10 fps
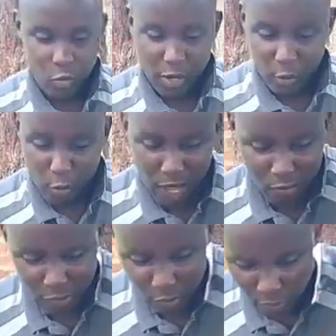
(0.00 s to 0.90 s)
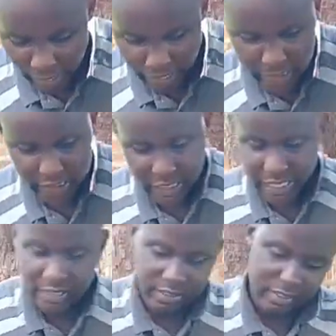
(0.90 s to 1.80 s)
when you have a dollar
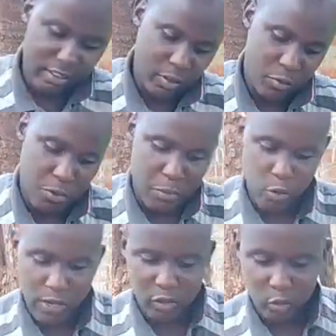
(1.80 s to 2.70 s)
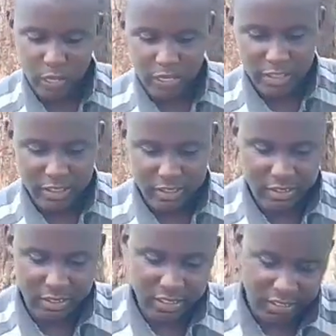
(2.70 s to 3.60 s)
shillings, maybe you want to eat
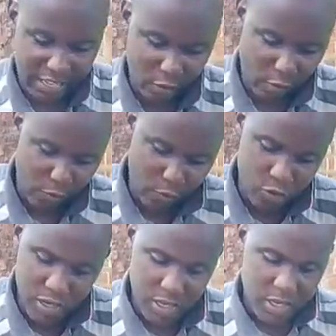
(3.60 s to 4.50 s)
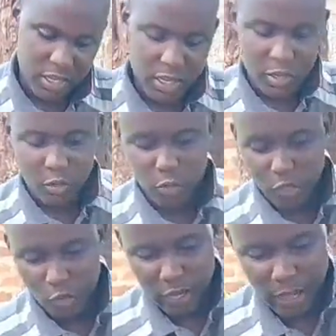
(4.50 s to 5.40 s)
this kind of food, you
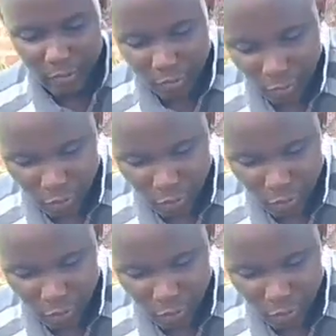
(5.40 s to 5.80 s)
need to have